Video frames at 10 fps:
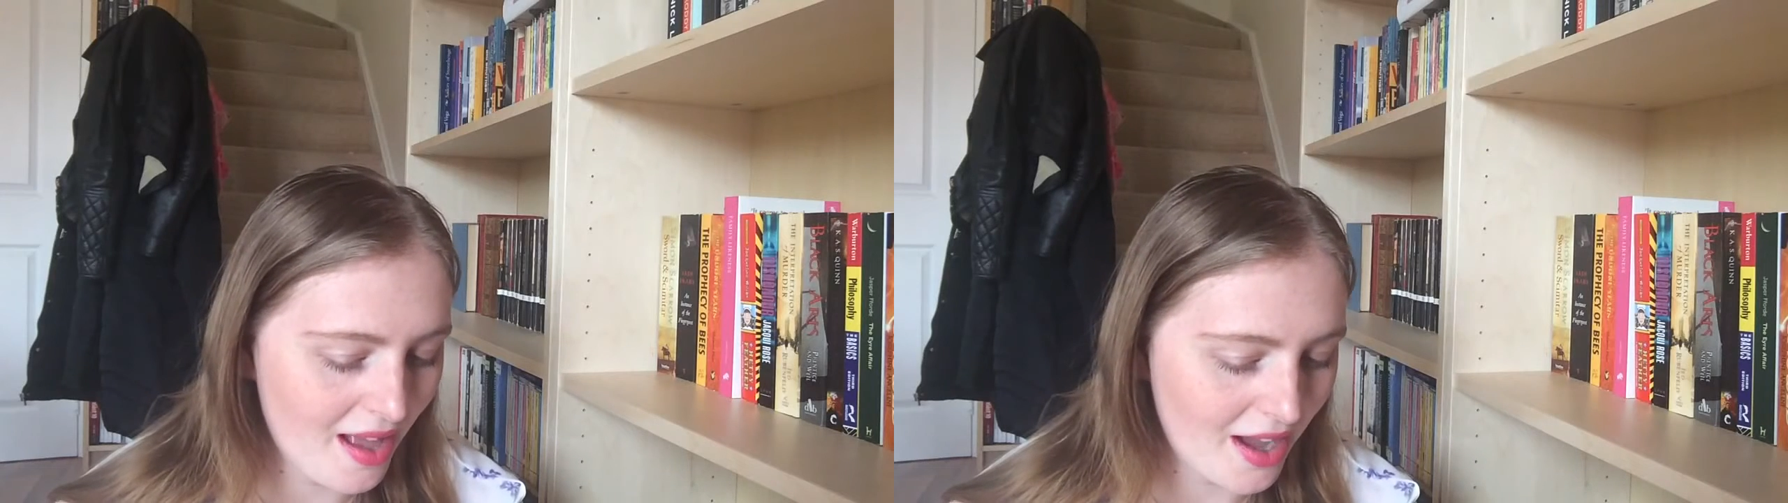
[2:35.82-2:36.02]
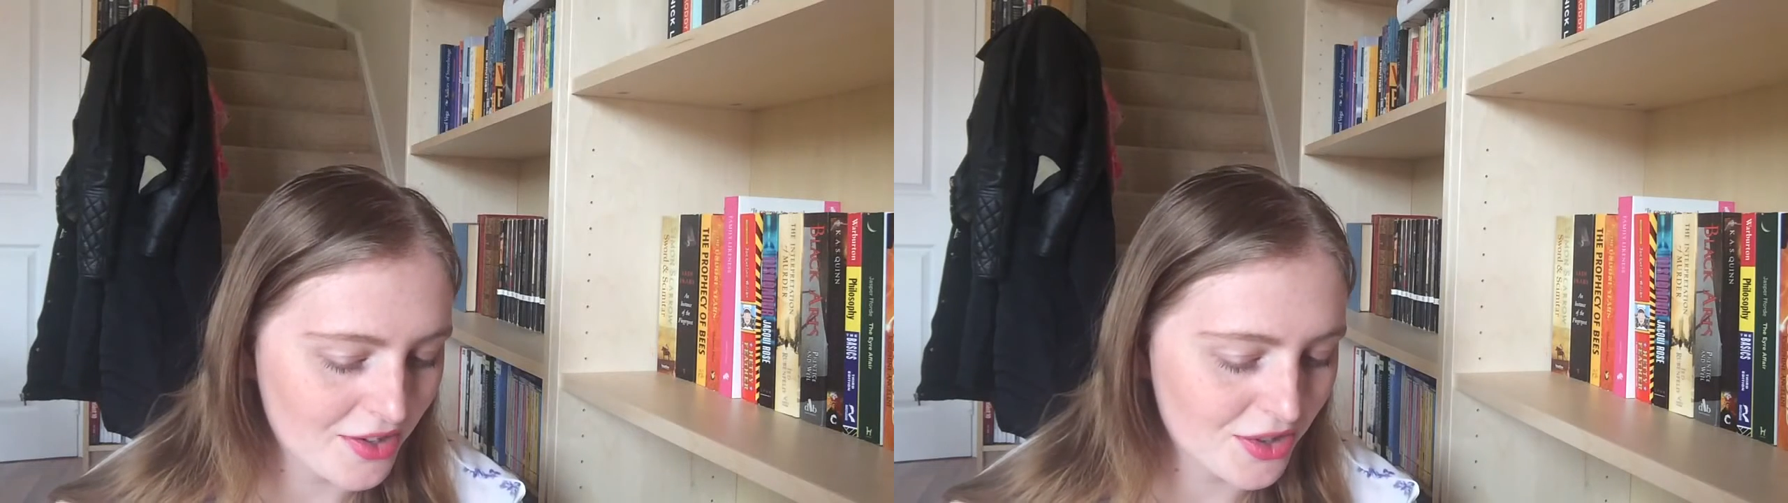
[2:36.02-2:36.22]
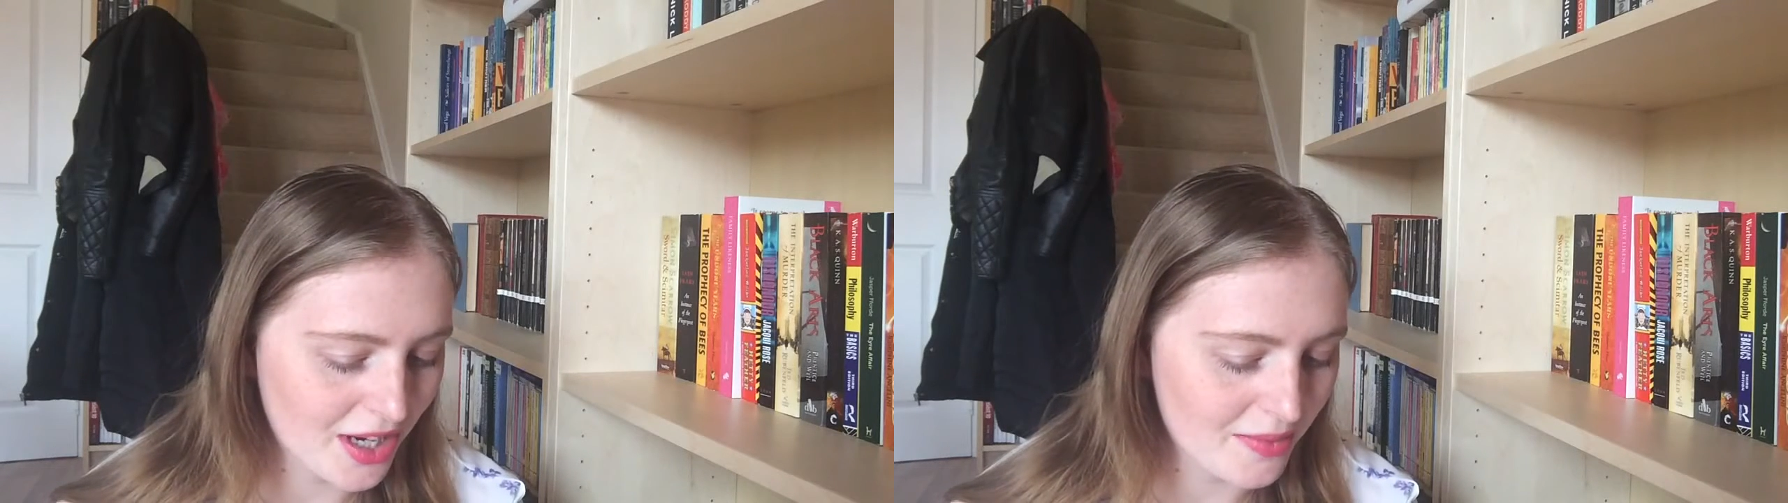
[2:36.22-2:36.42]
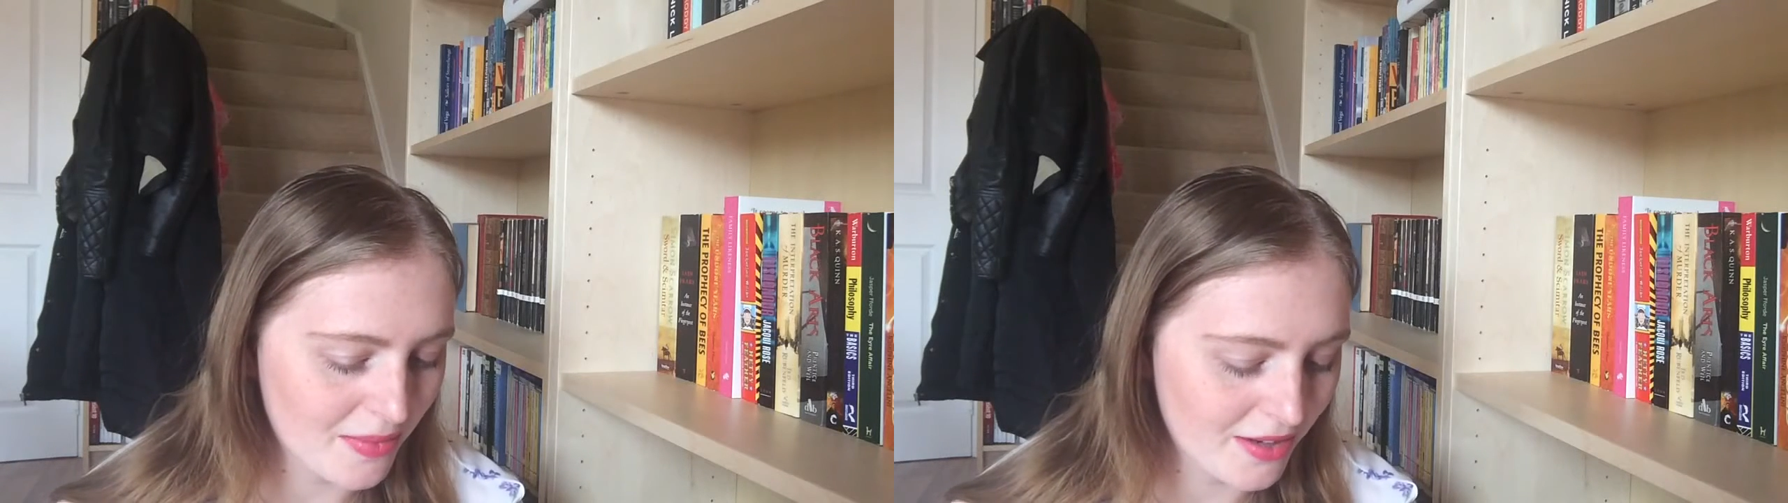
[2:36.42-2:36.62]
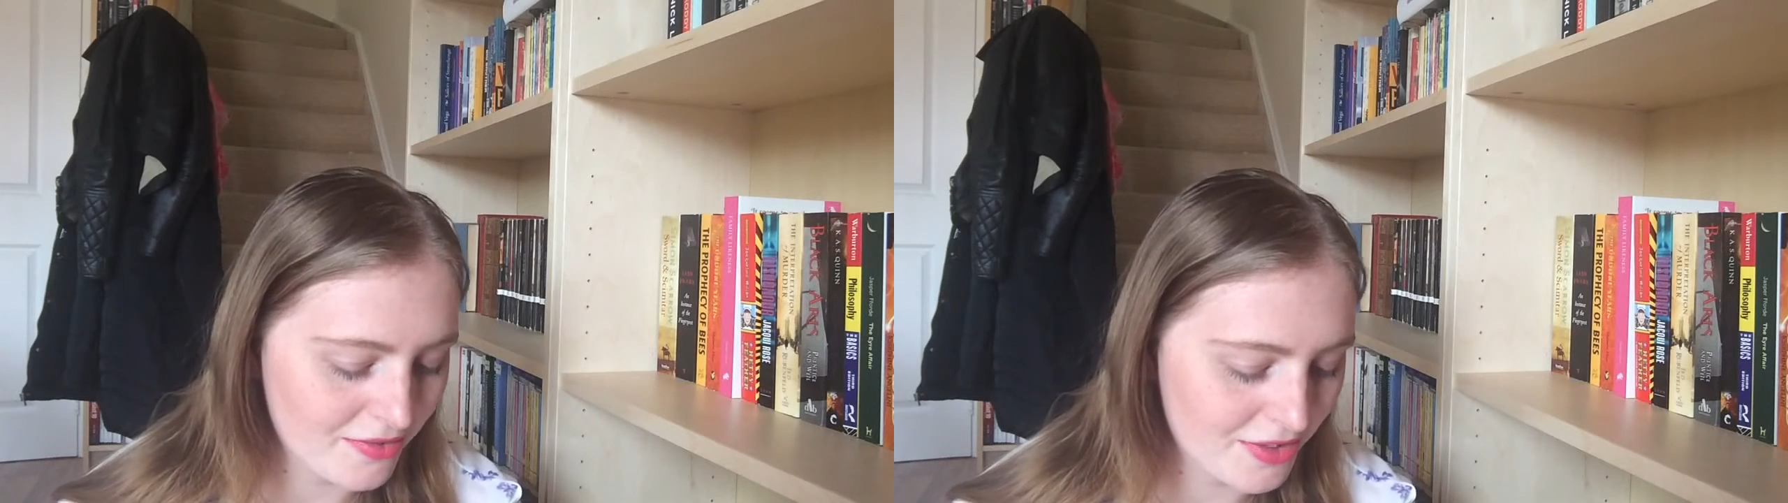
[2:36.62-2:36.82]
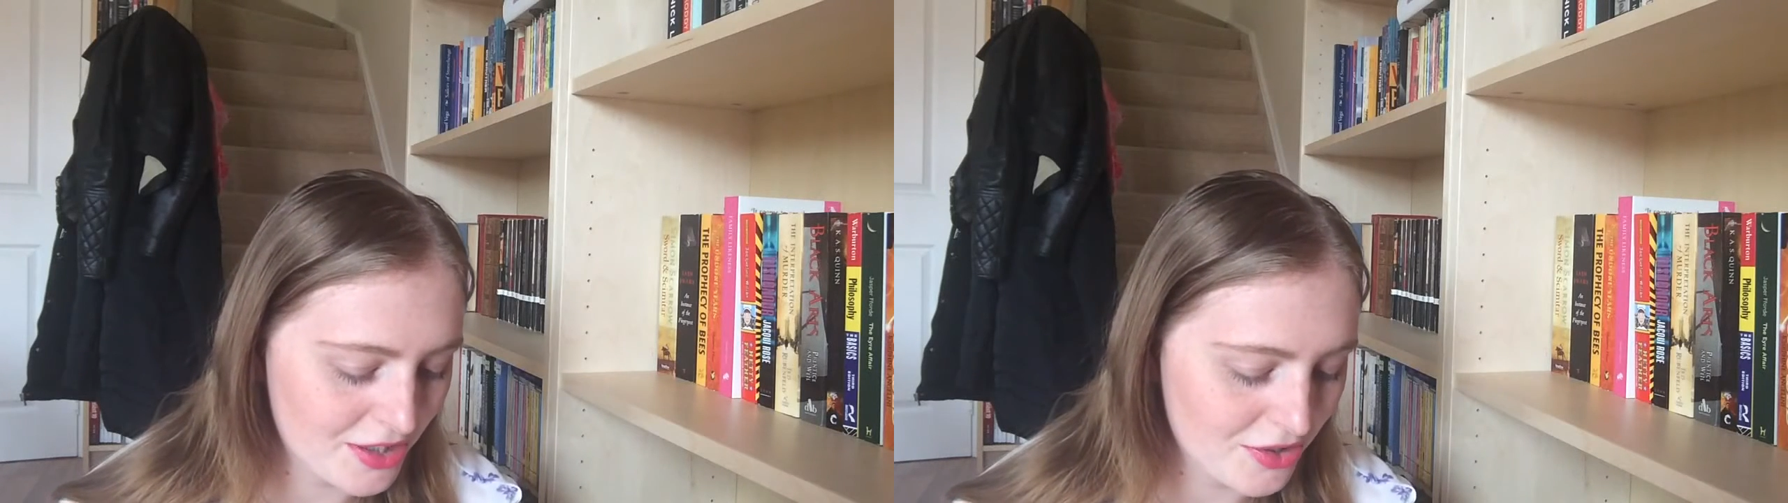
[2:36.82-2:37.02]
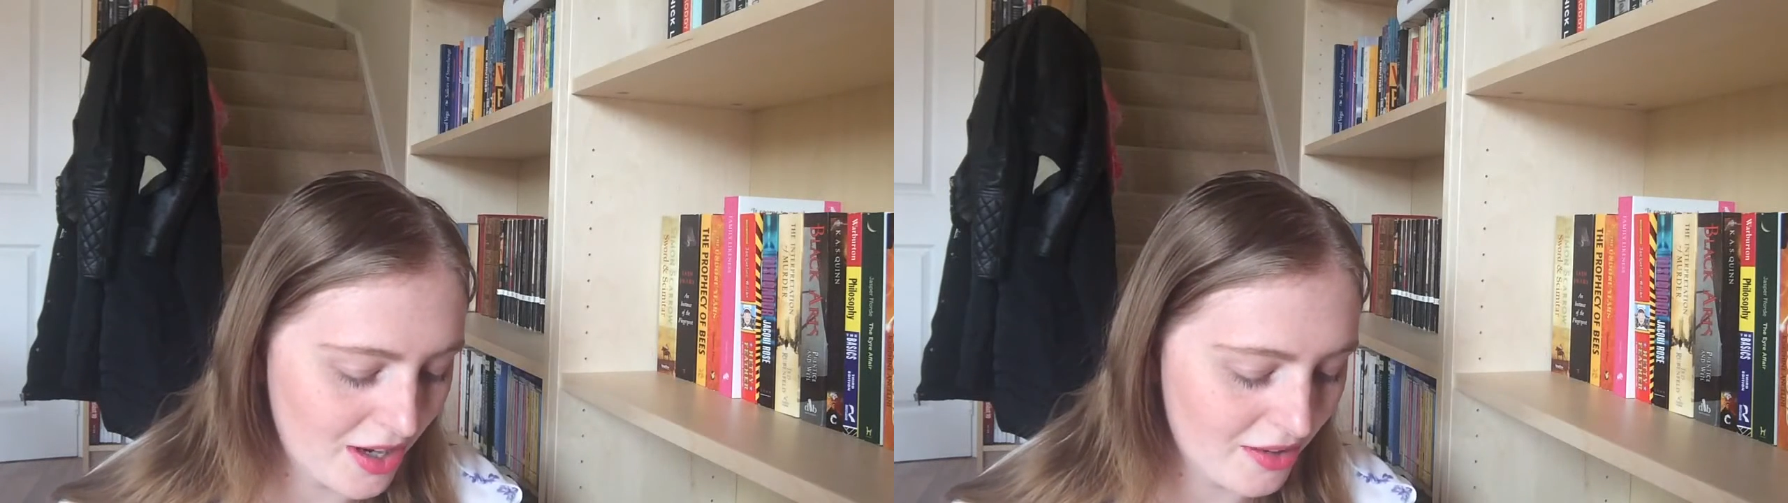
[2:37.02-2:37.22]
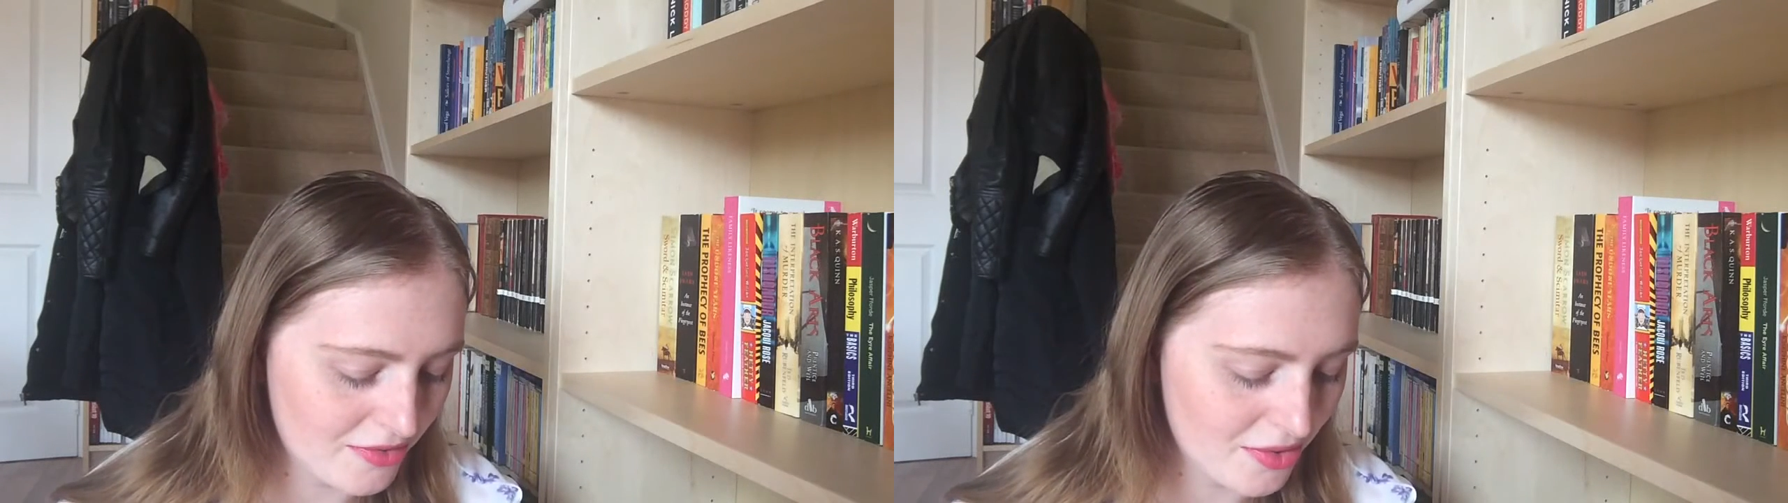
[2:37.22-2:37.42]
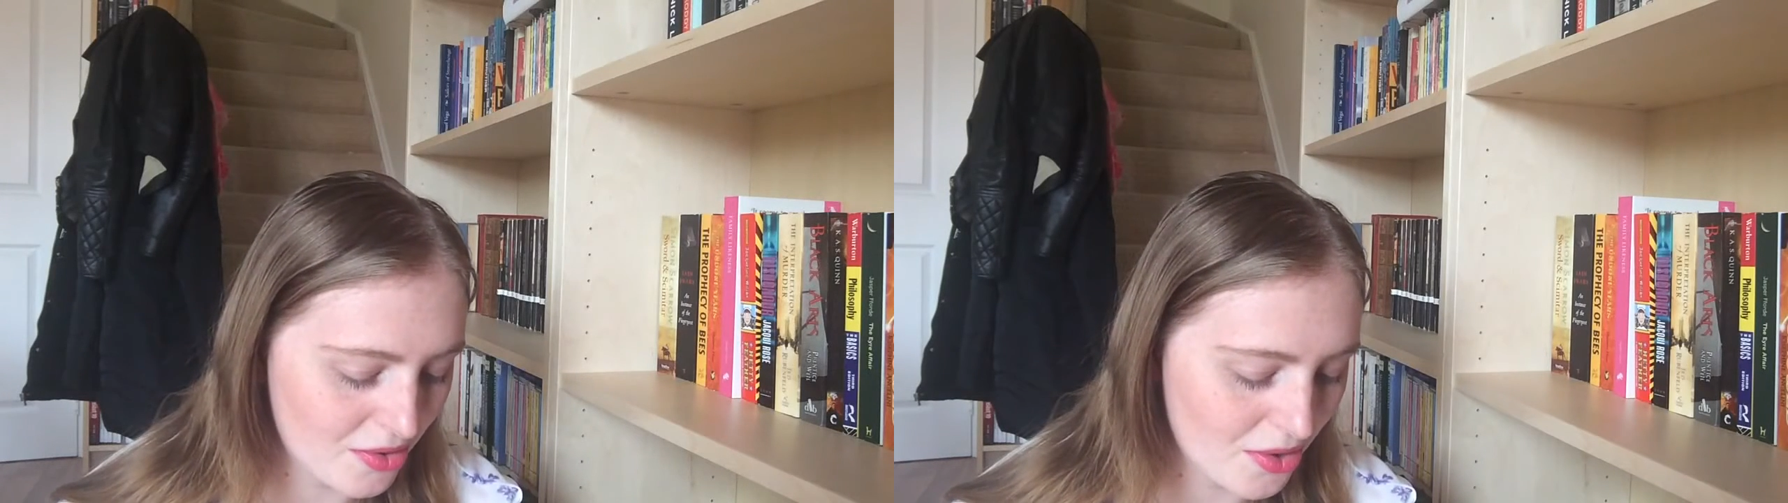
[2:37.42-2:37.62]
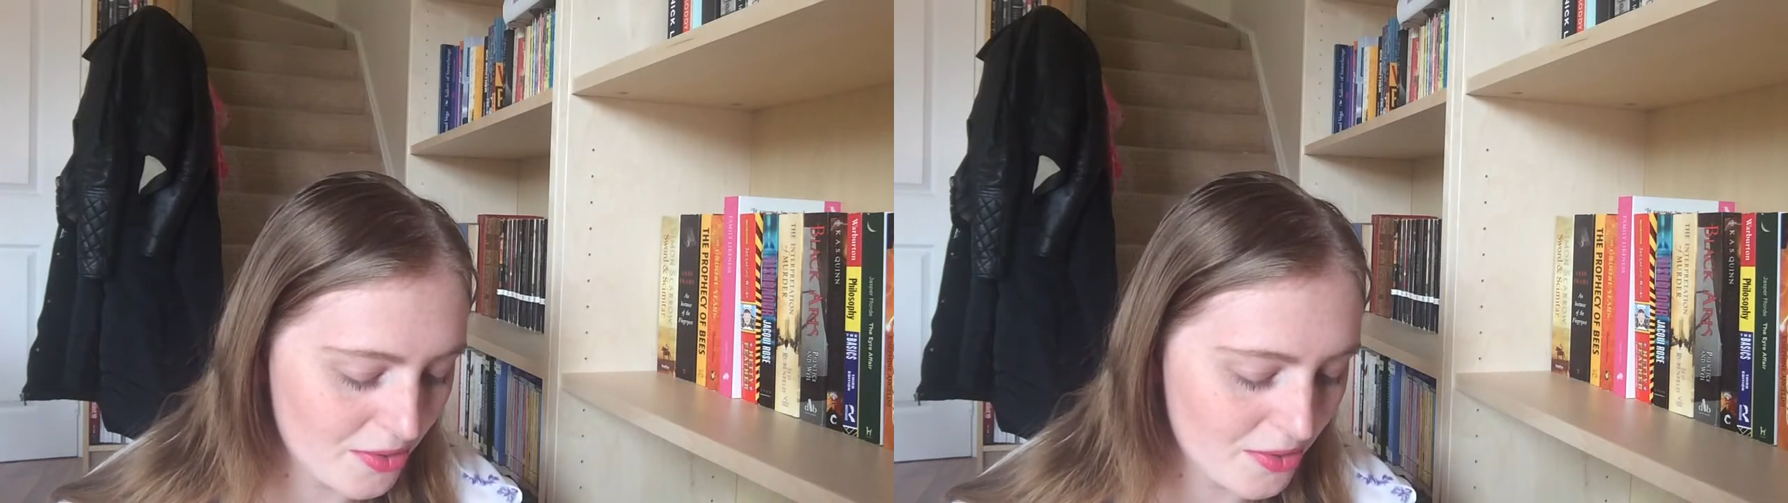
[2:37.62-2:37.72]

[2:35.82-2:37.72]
I tried my free trial for